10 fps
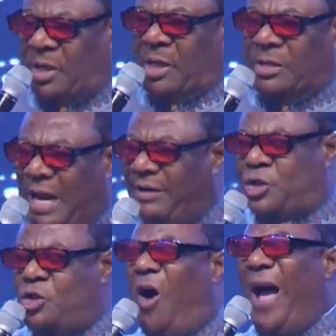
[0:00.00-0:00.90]
there is
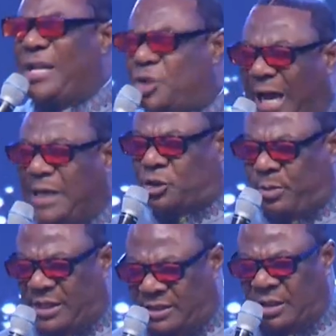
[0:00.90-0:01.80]
no
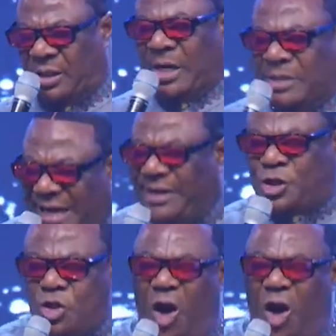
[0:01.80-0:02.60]
enchantment, there is no